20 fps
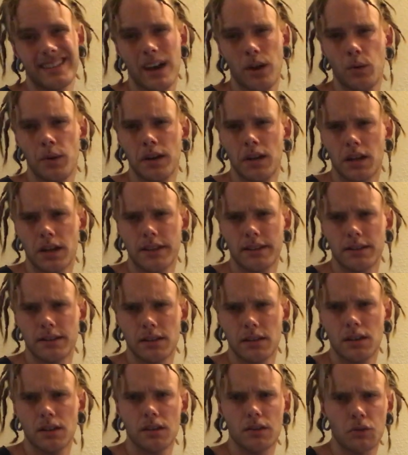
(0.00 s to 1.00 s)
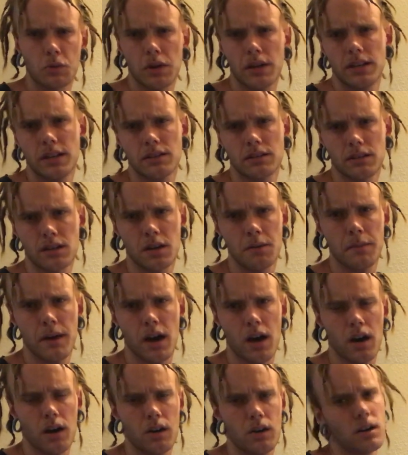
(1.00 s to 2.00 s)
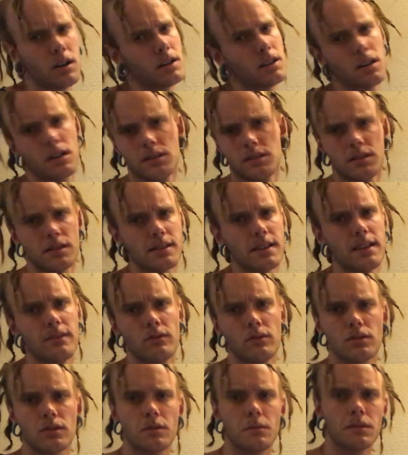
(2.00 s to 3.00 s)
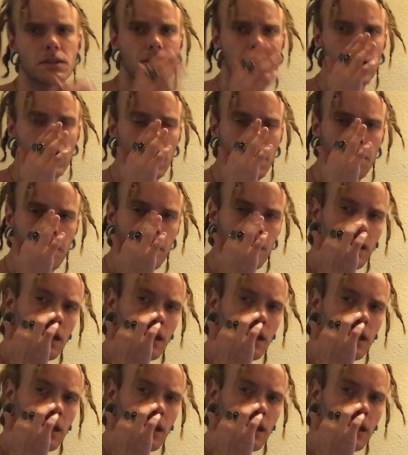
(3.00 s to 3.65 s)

That way like the thread doesn't come out, and it'll just save you so much time.